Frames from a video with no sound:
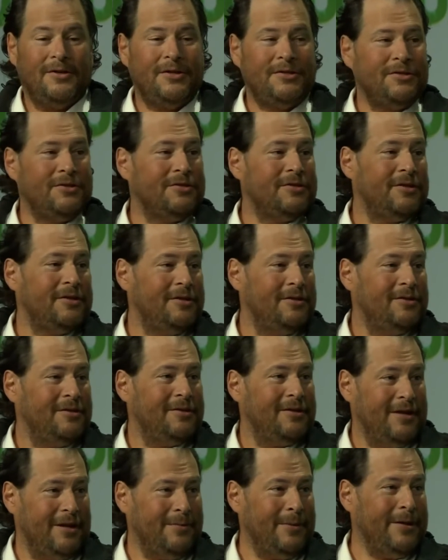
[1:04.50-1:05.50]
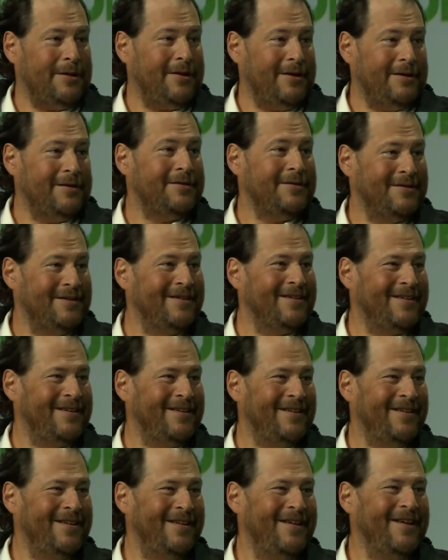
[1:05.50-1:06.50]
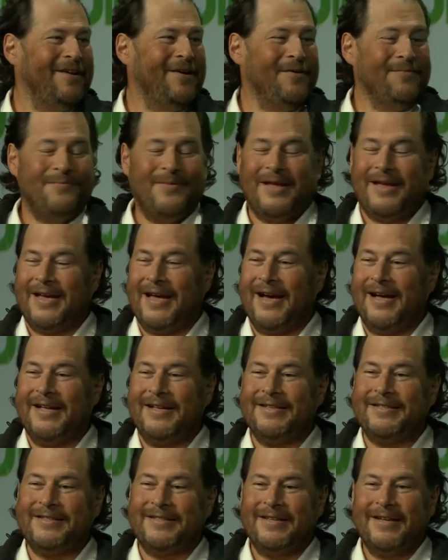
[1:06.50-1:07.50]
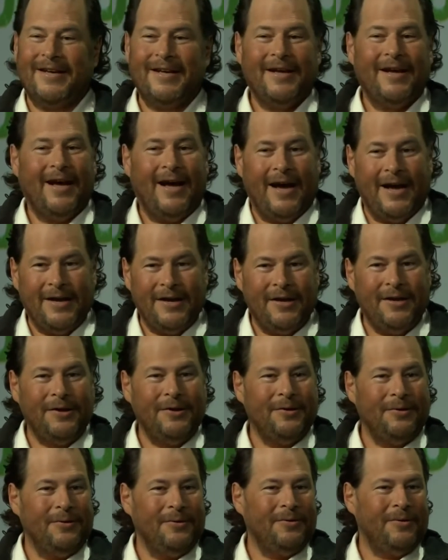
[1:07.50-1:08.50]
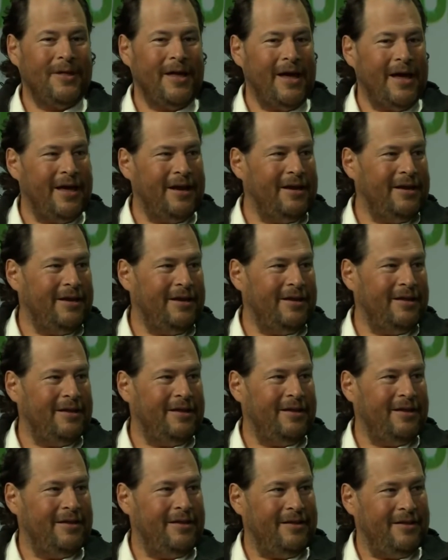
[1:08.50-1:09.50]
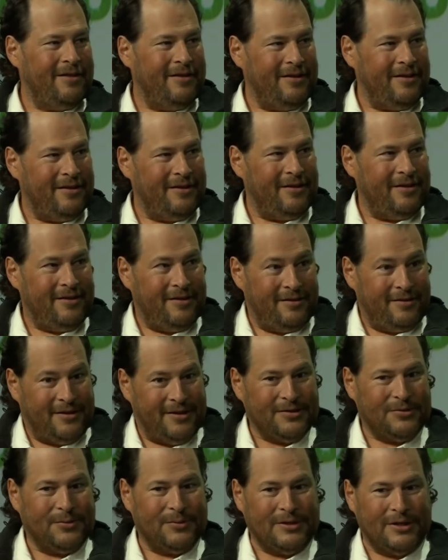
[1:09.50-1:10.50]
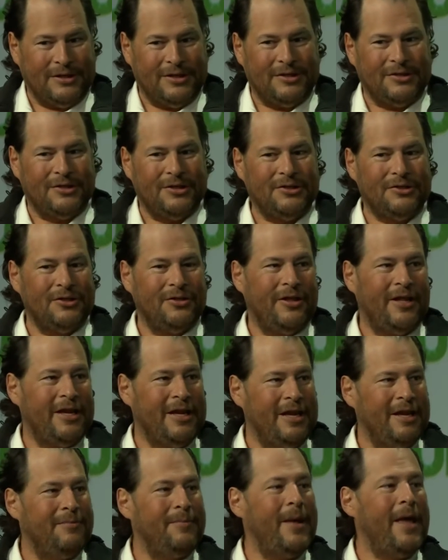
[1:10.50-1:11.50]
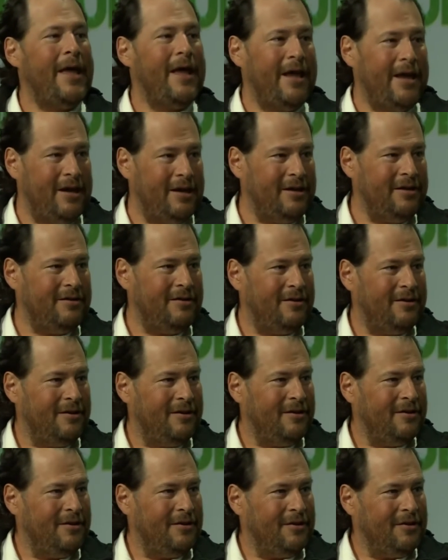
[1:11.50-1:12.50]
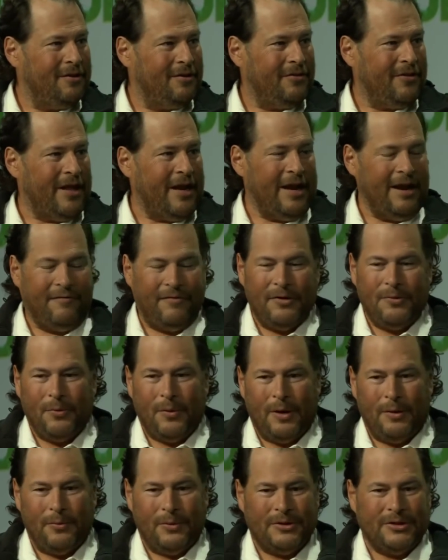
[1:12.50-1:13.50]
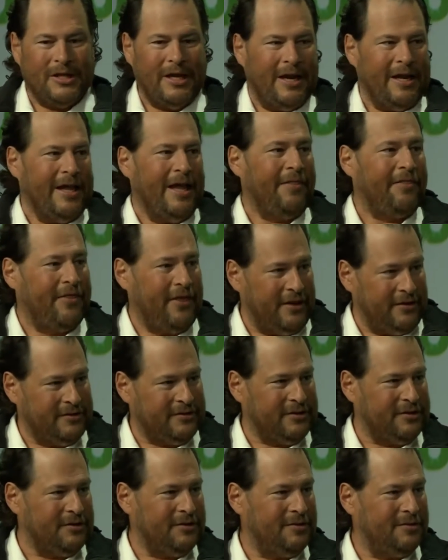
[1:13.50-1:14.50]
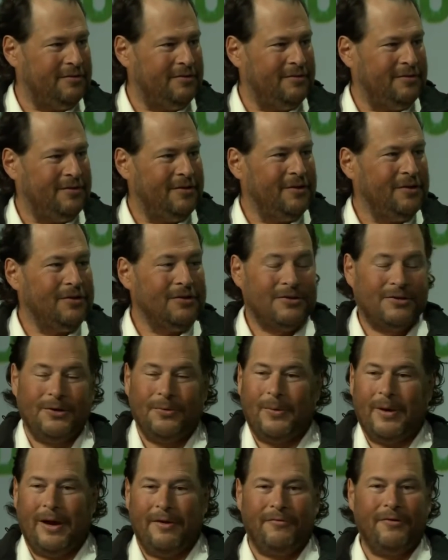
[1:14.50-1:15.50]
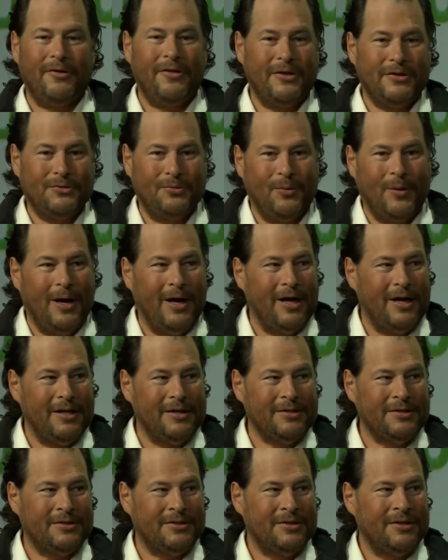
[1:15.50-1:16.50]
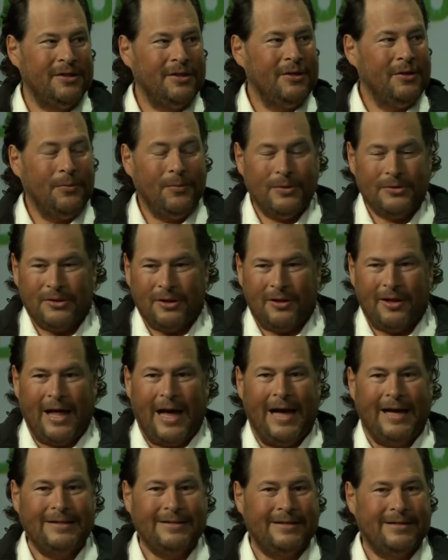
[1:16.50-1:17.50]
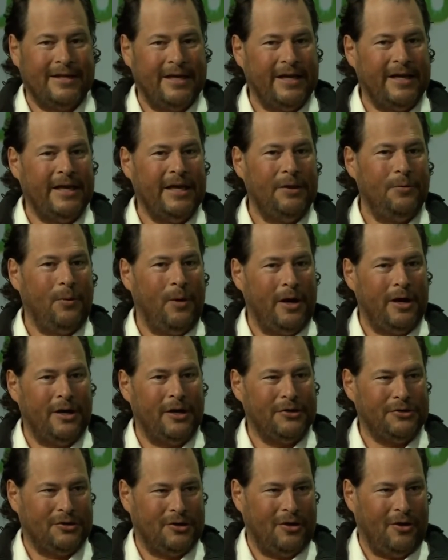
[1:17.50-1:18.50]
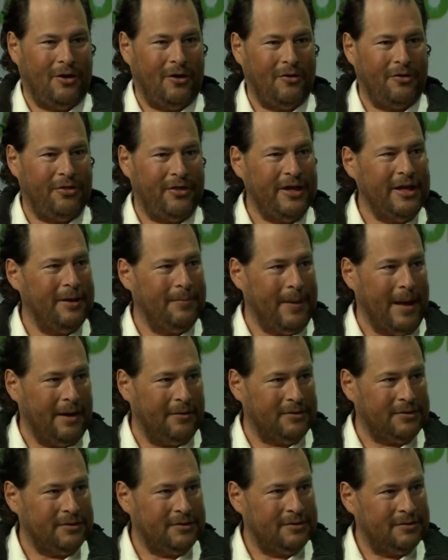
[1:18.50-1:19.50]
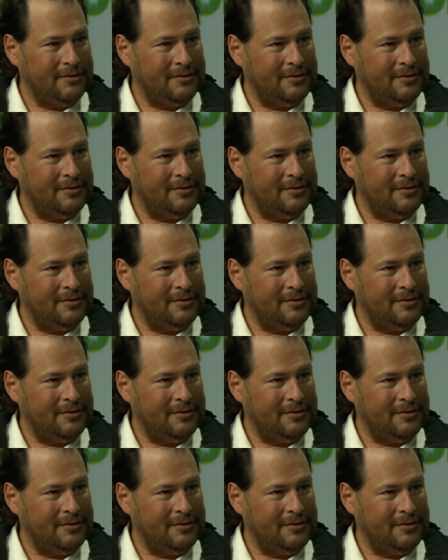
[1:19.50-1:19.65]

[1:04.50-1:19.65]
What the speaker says: this is going to be good. Because I knew that this was a decision that he made, that everyone was going to get this. So whatever this was the last thing he wanted us to all think about.